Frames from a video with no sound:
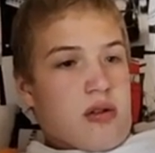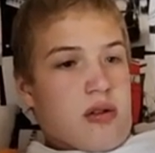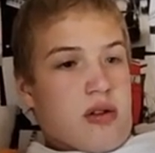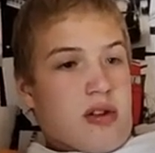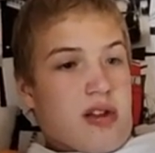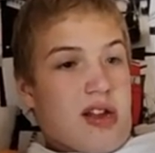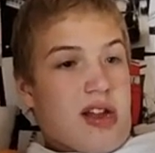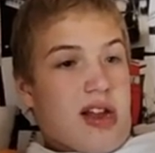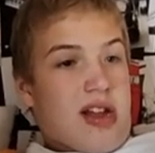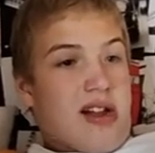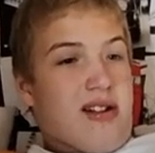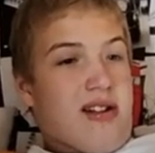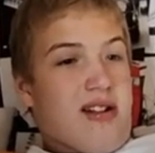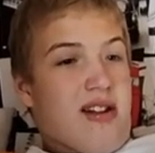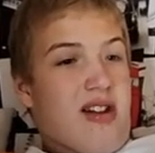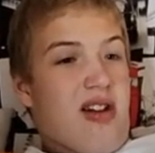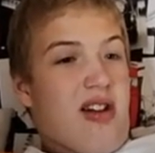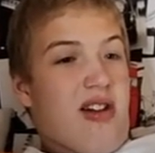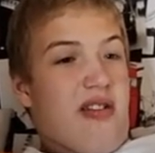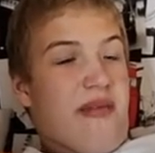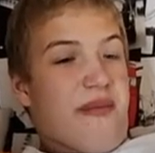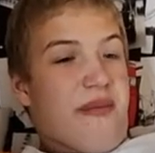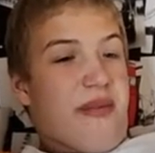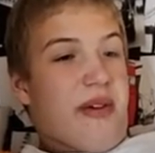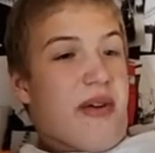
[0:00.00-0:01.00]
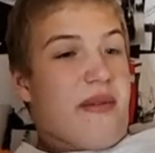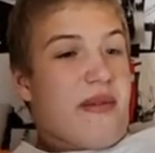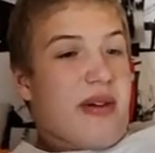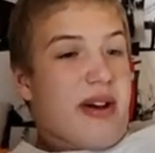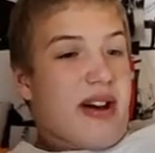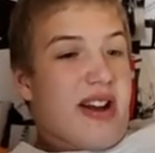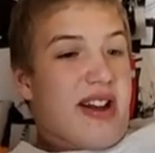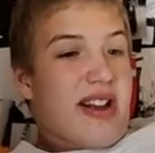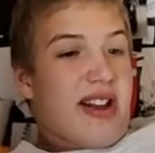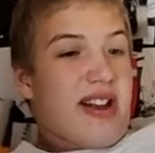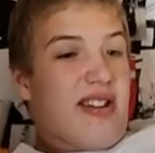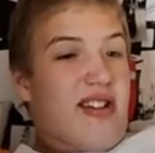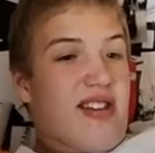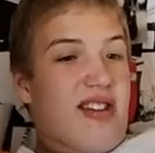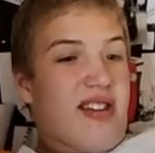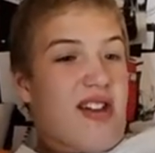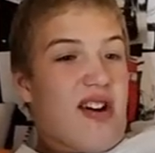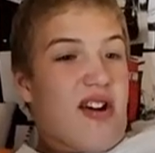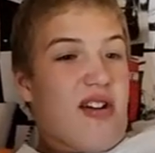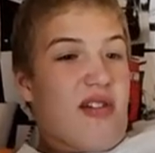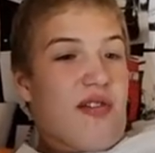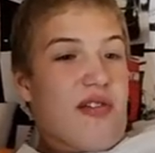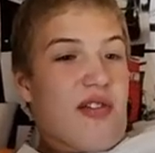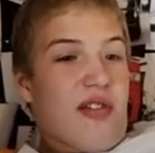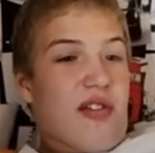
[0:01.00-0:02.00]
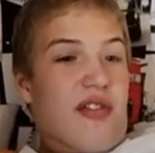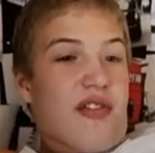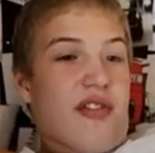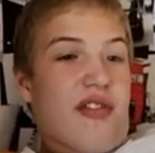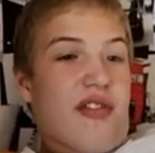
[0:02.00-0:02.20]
Oh, look, Mum, I got lots of